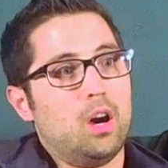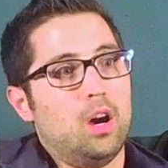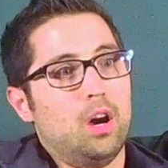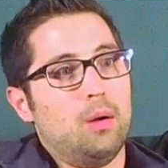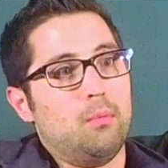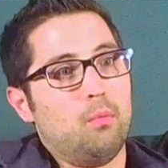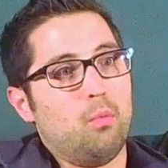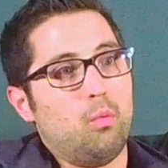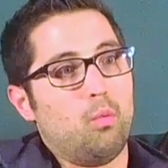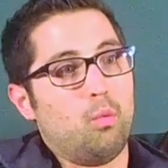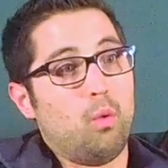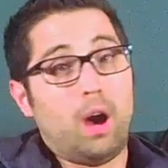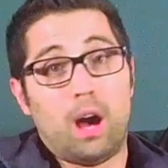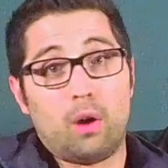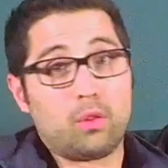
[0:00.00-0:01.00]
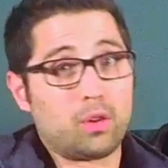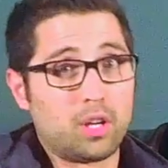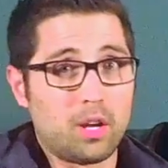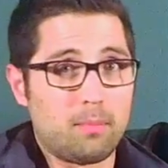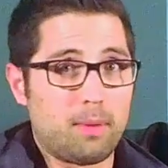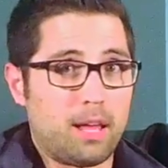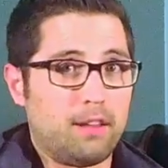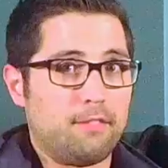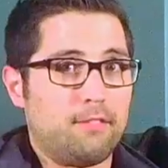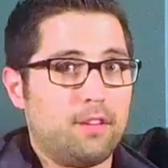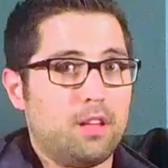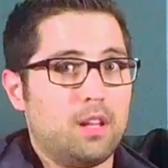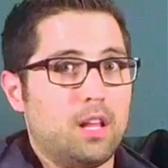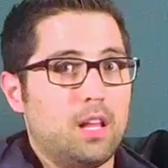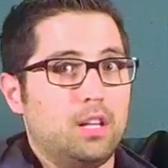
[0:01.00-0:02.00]
um, how they're going to
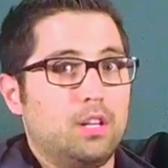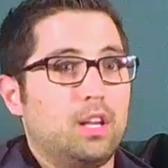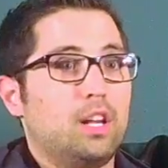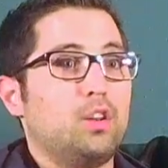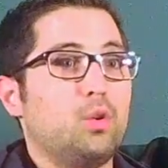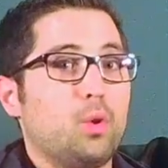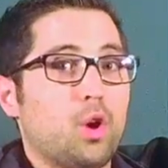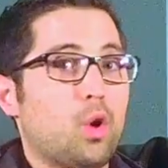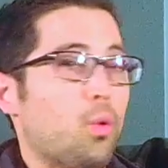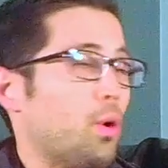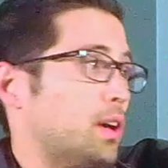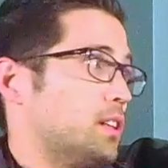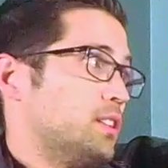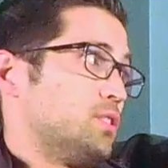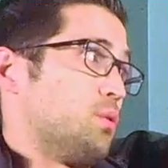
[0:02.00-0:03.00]
benefit, and you got to do it quickly.